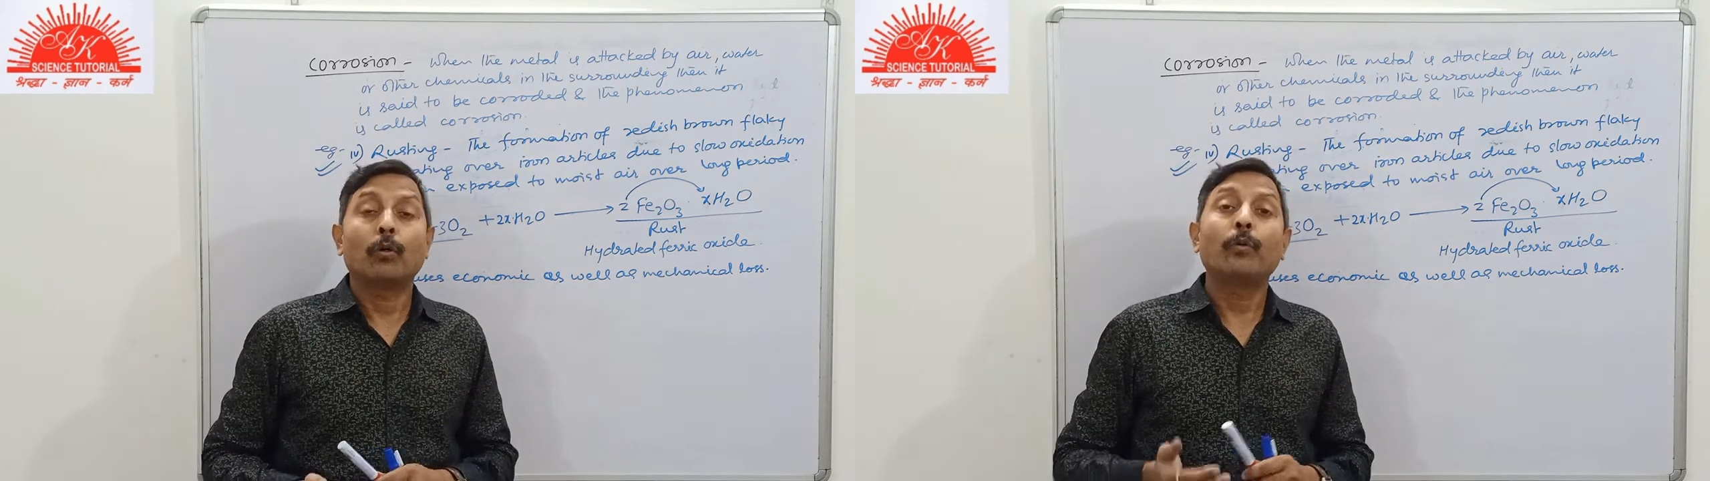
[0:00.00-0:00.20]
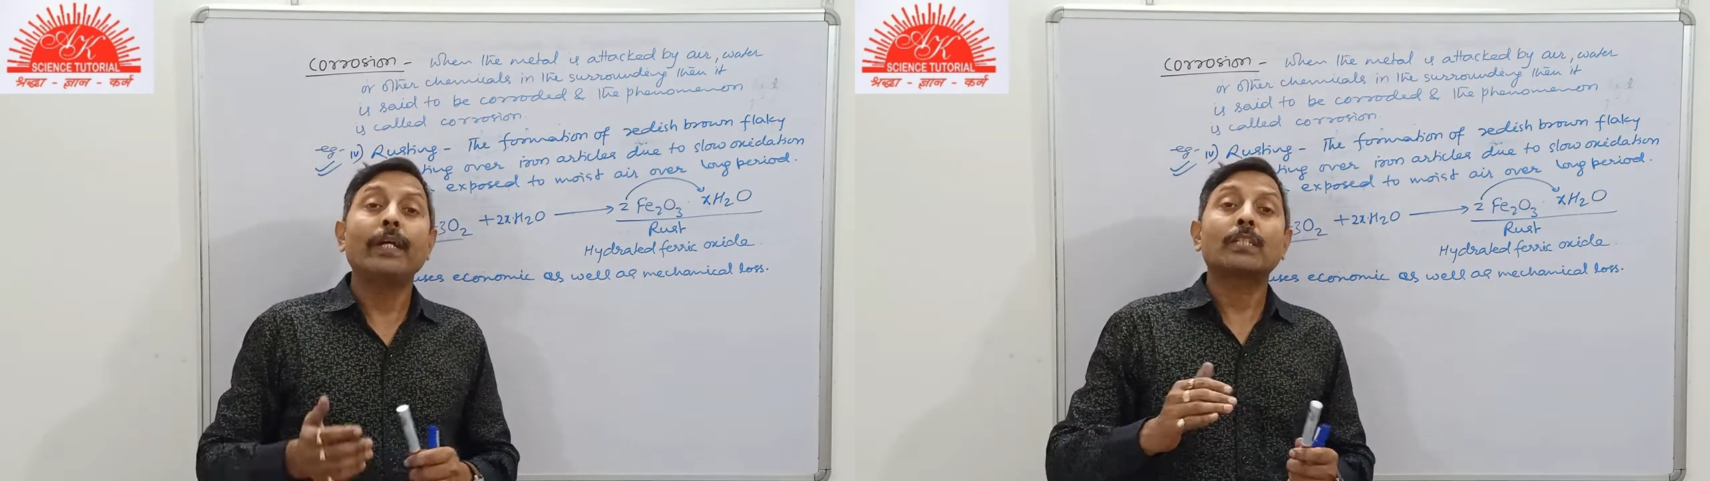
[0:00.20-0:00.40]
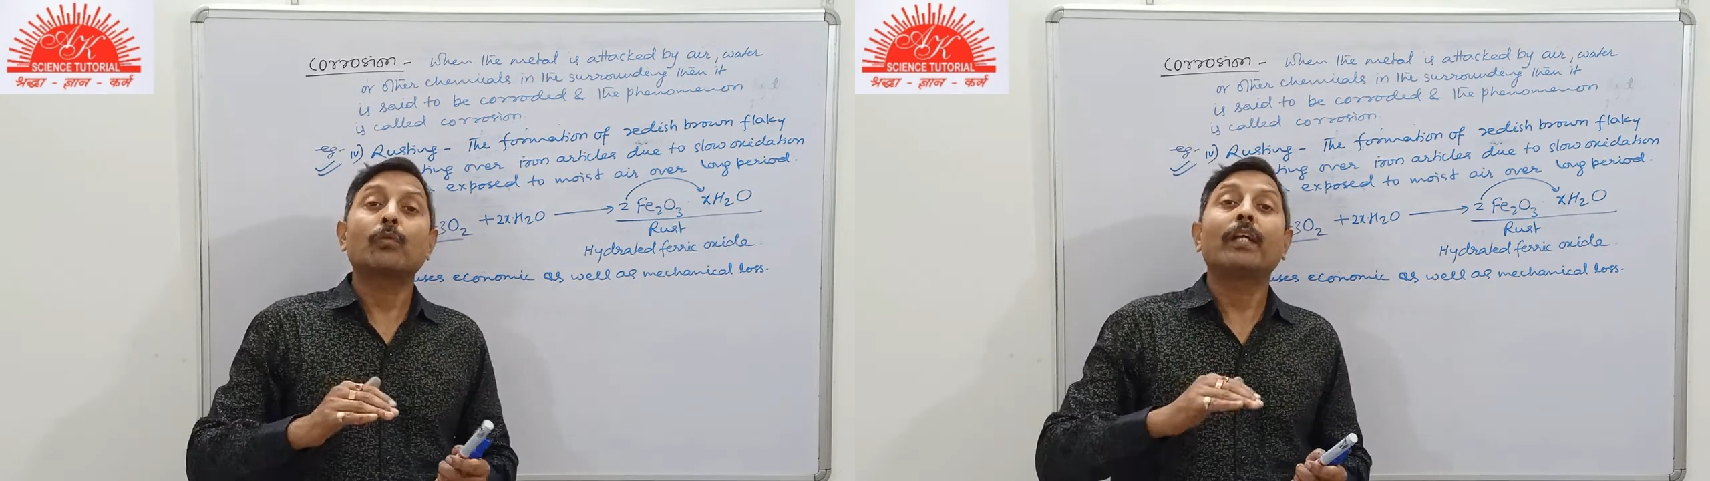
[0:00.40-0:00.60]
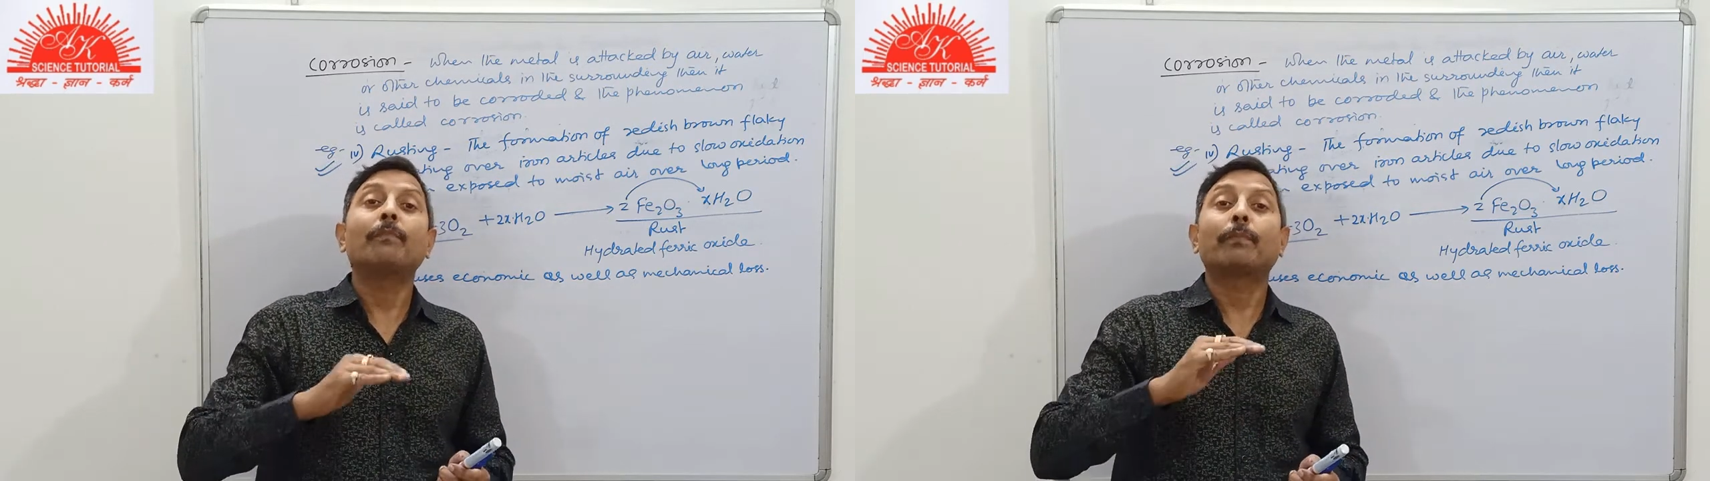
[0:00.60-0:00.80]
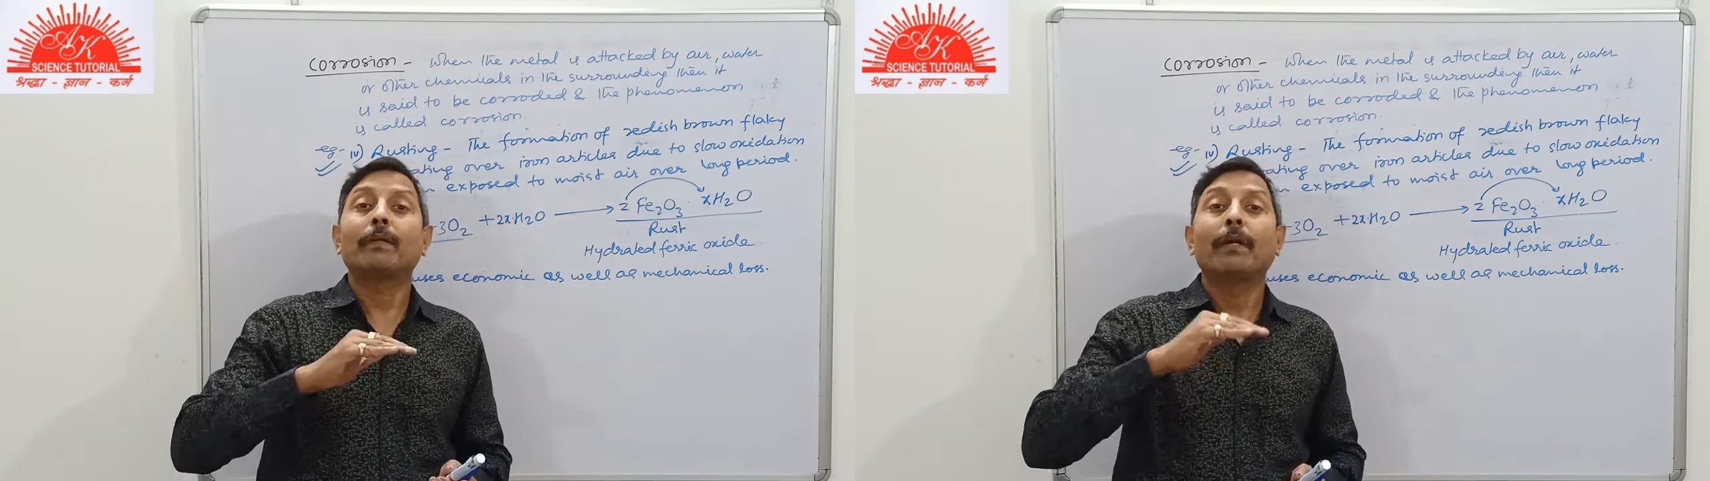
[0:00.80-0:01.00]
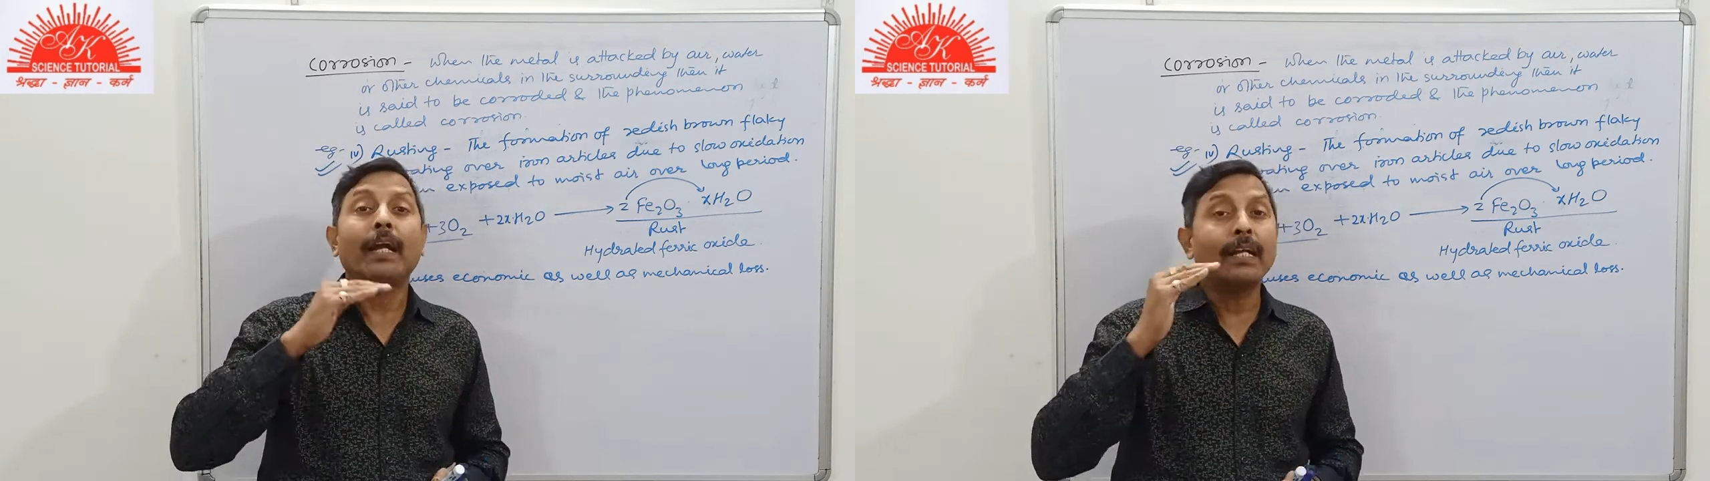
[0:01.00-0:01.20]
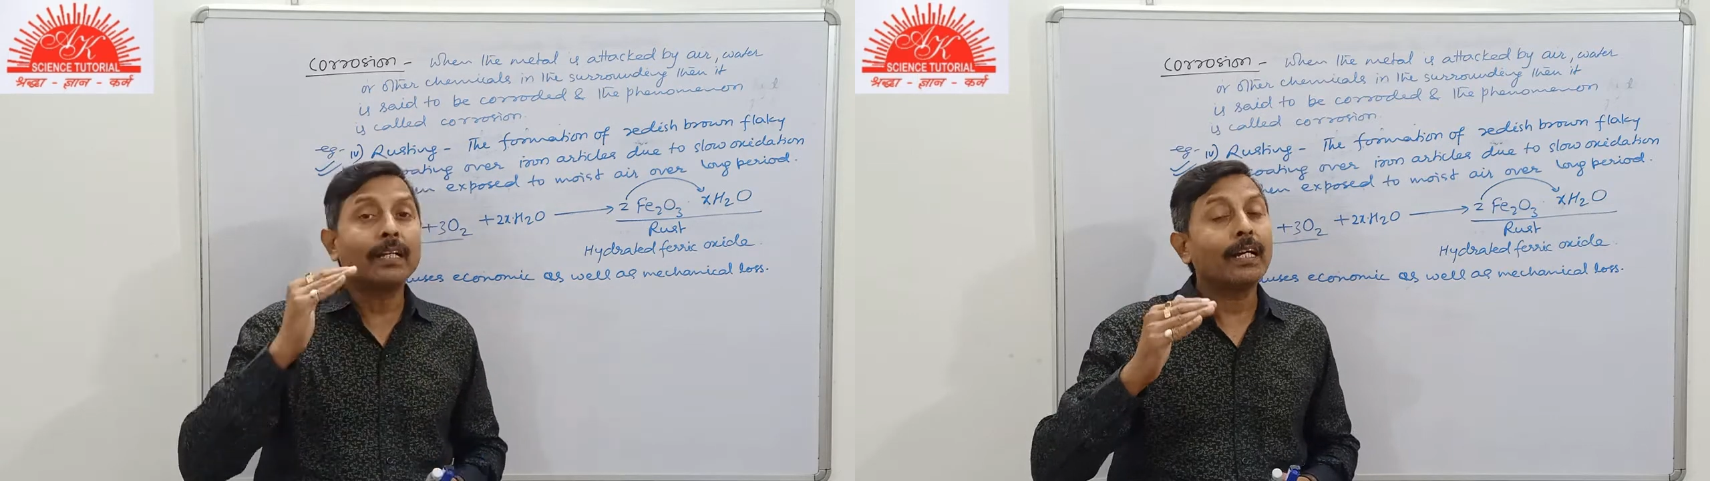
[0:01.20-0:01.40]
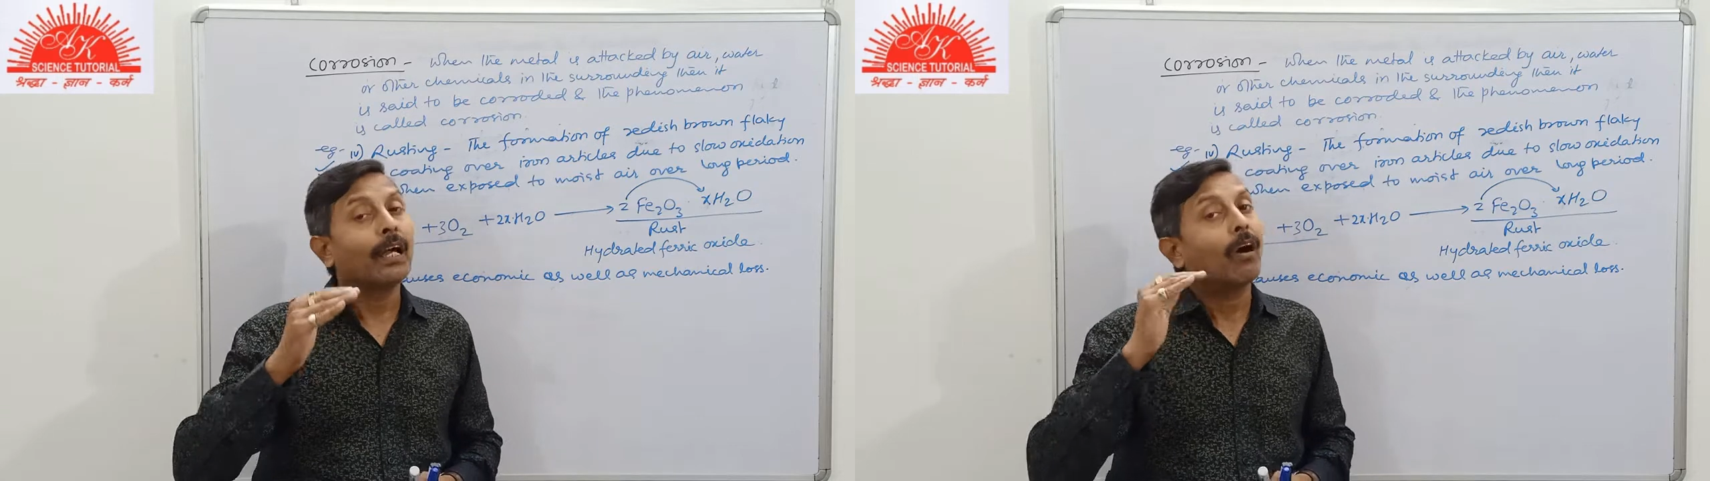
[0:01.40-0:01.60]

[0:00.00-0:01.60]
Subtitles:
which will prevent